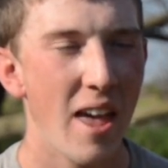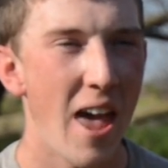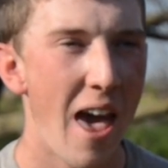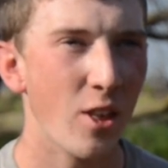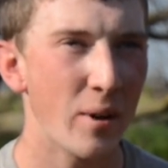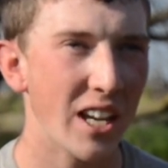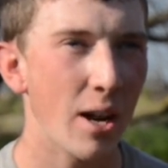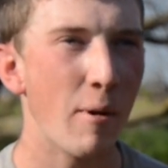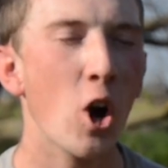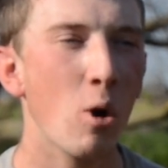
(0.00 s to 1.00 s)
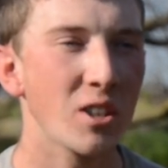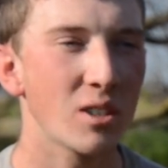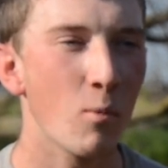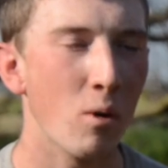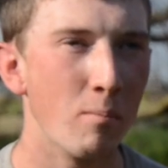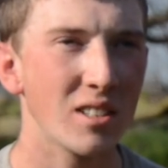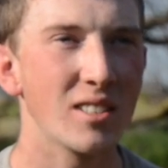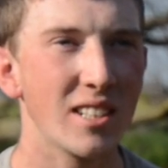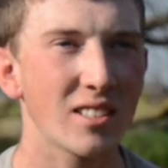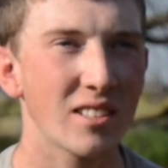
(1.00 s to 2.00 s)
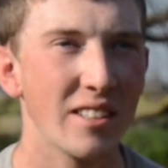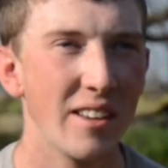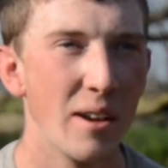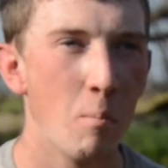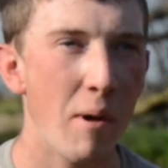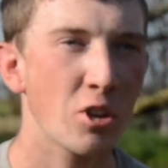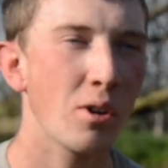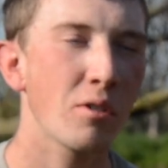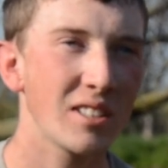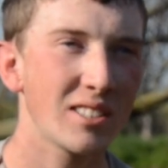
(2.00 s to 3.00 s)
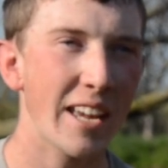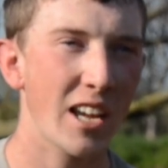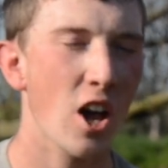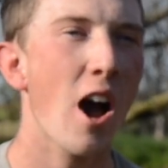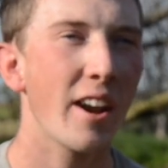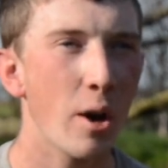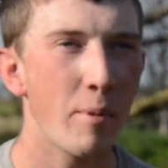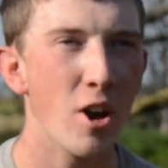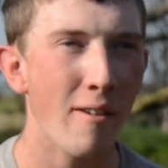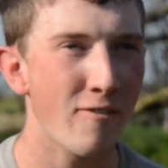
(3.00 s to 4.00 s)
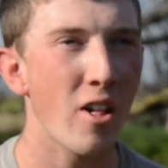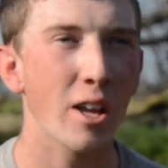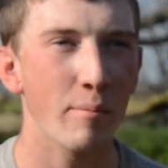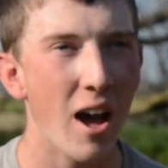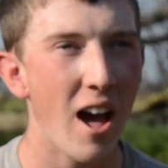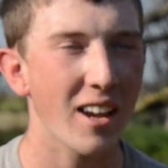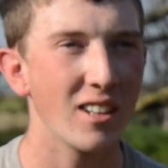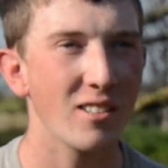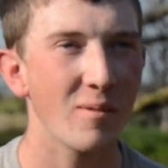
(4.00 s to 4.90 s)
And then when I come home, it's more business. Make sure everything's staying caught up and not falling behind.